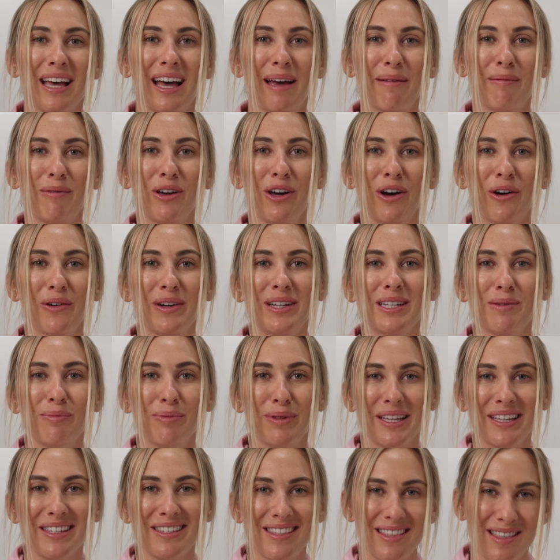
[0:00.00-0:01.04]
I'm going to
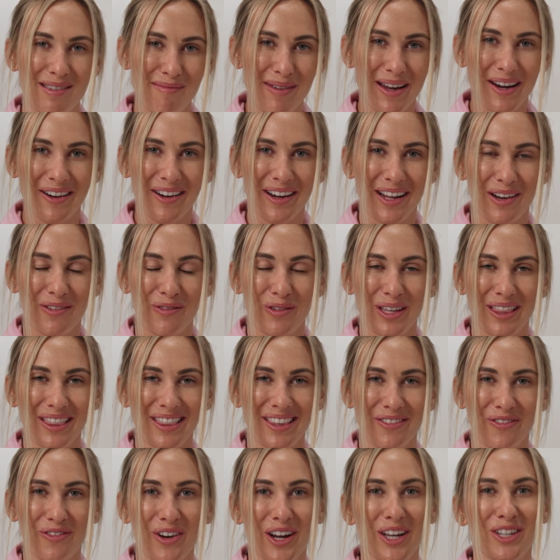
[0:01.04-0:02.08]
place in the marinade with
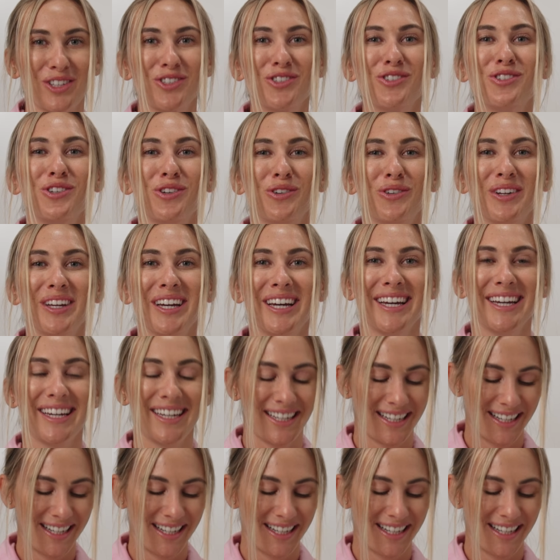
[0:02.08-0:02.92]
the fresh tuna.